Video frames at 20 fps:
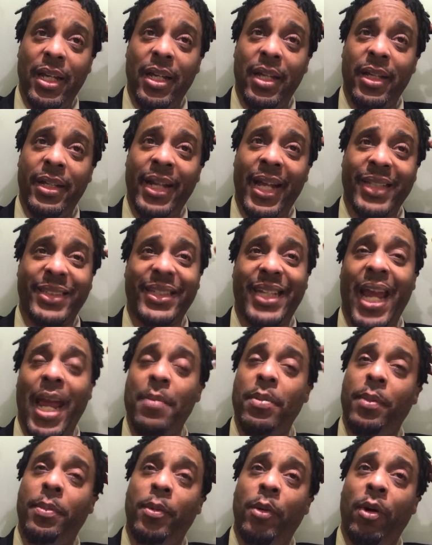that's
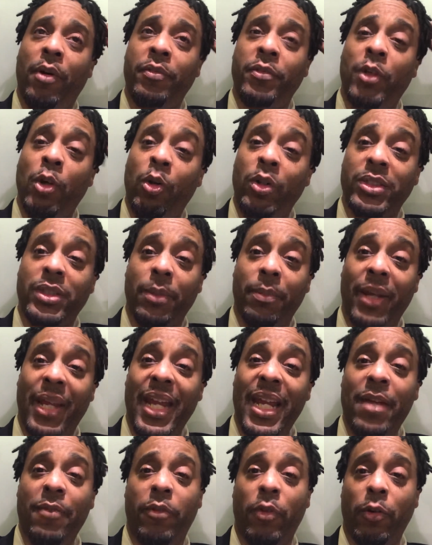capable of doing some
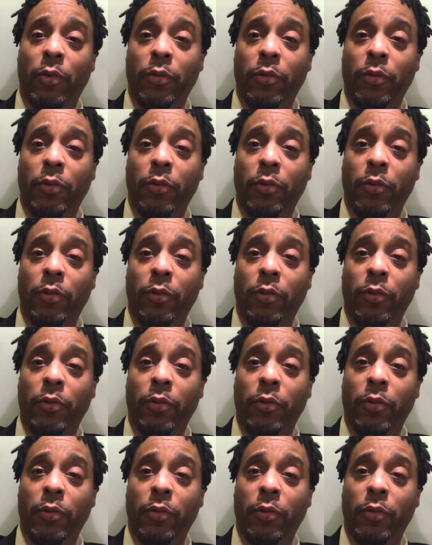evil.